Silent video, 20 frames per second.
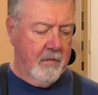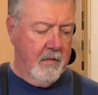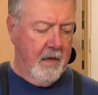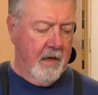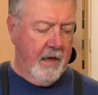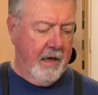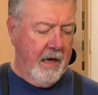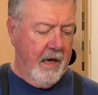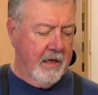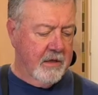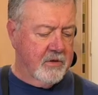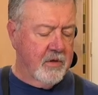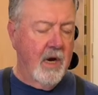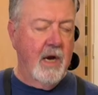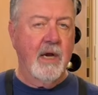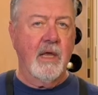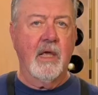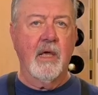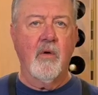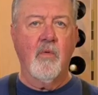I got to try
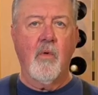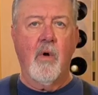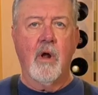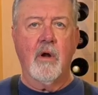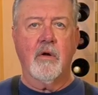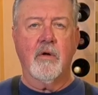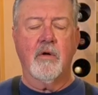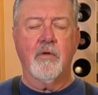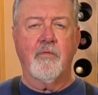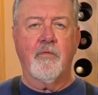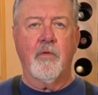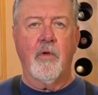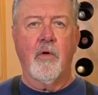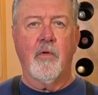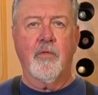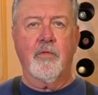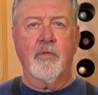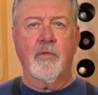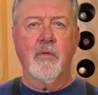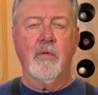to get water to
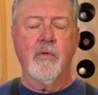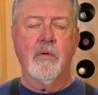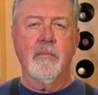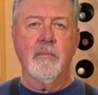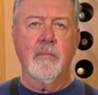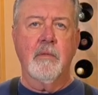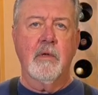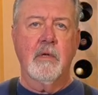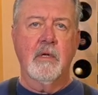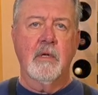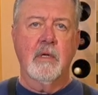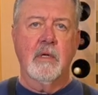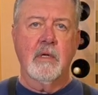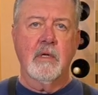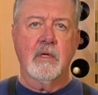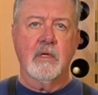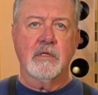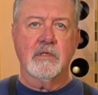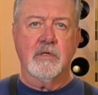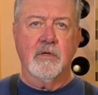flow through them
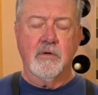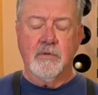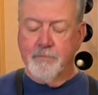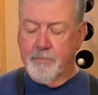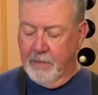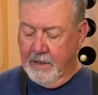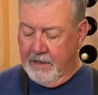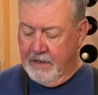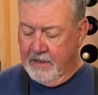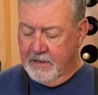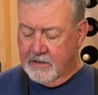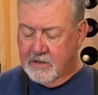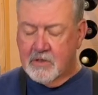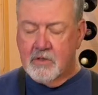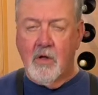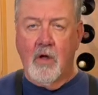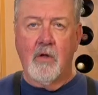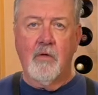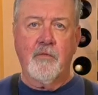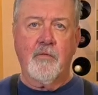because they've been in
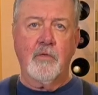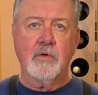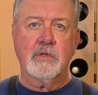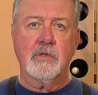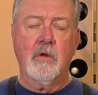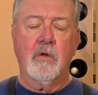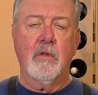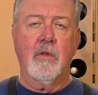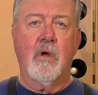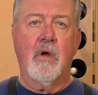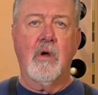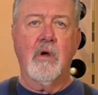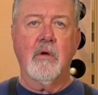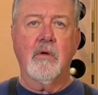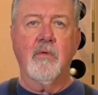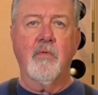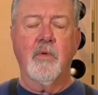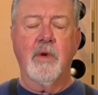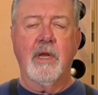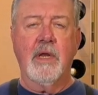salt for so
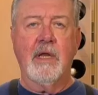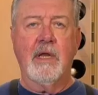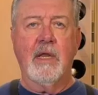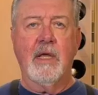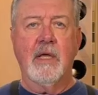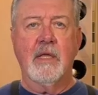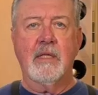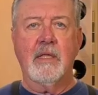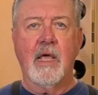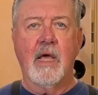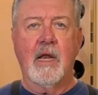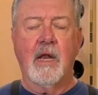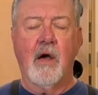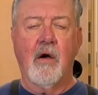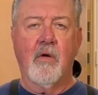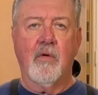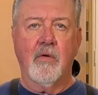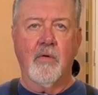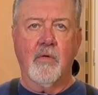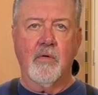long. We need to get that
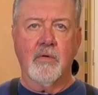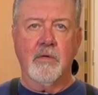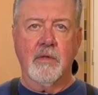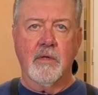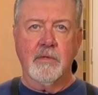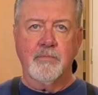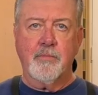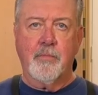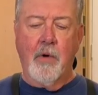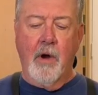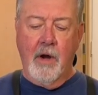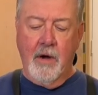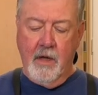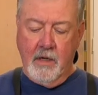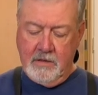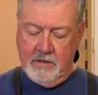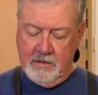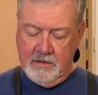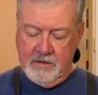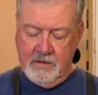out or the
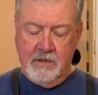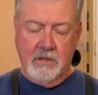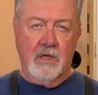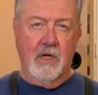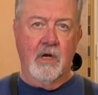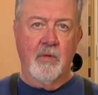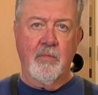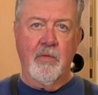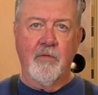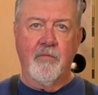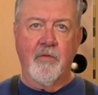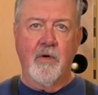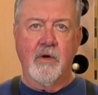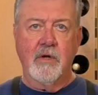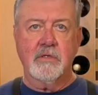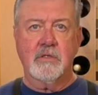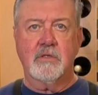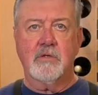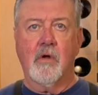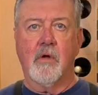product is just going to be
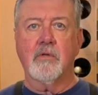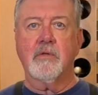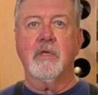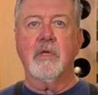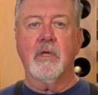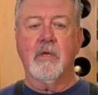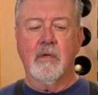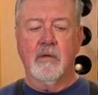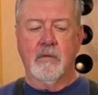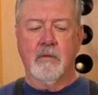very salty.